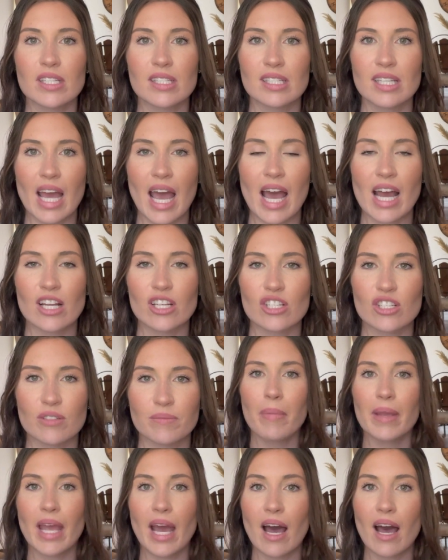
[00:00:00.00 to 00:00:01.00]
stash.
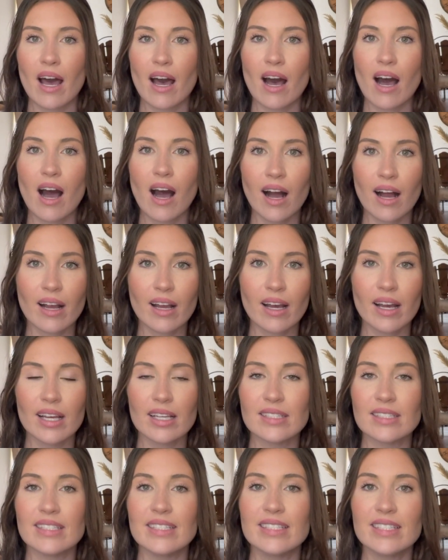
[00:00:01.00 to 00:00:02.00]
But yeah, a haka
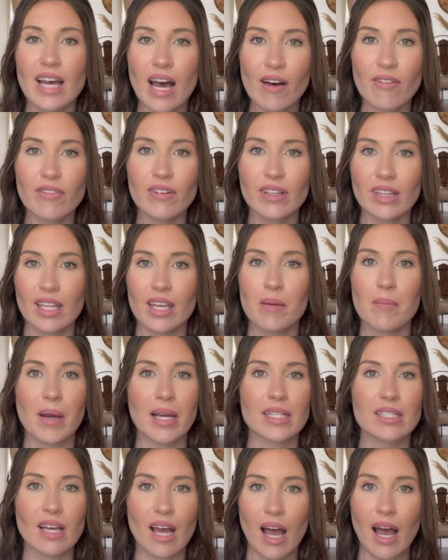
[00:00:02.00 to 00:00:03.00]
is definitely
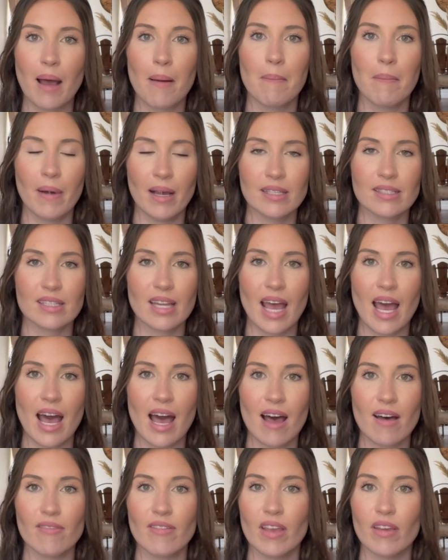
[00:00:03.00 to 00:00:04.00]
my top
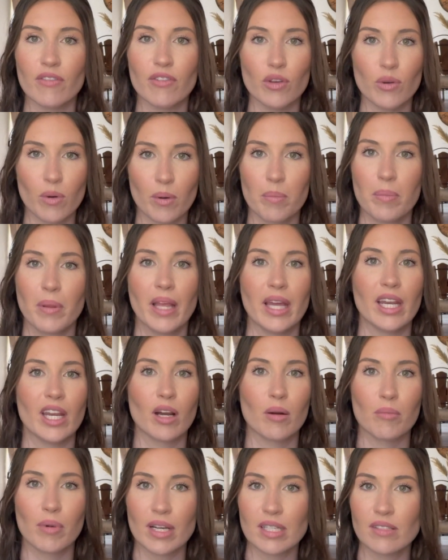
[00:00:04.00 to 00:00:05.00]
must-have if you are planning
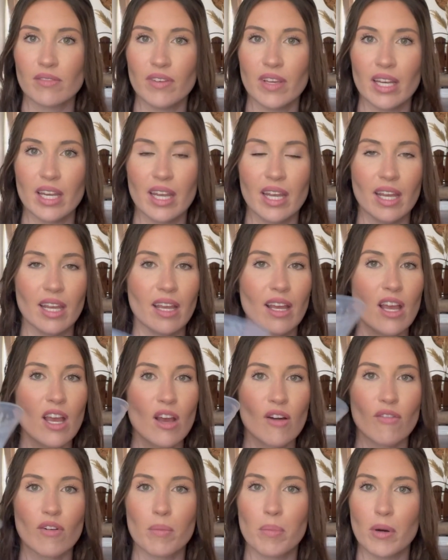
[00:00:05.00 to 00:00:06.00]
on breastfeeding
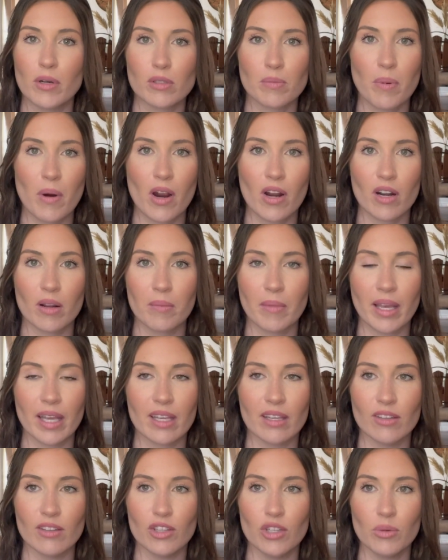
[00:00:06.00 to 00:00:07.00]
for postpartum. Like,
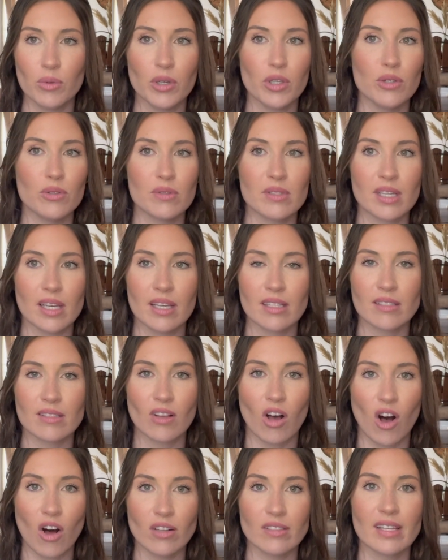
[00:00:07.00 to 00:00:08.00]
you will use this
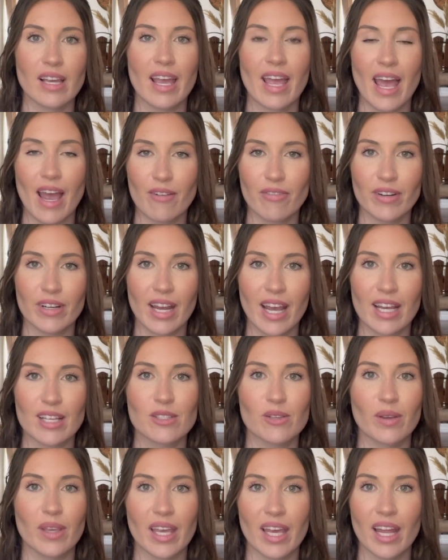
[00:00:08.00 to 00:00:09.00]
all day, every day,
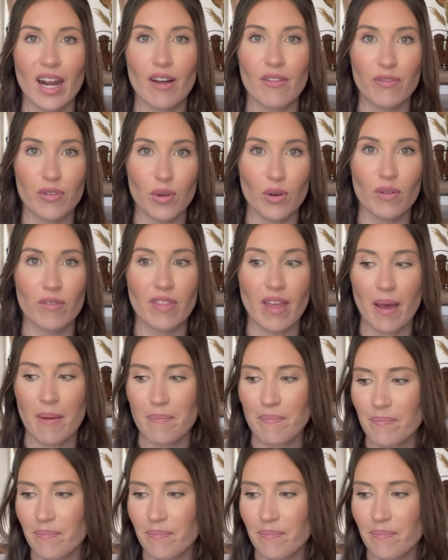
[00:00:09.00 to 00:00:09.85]
so get a few of them.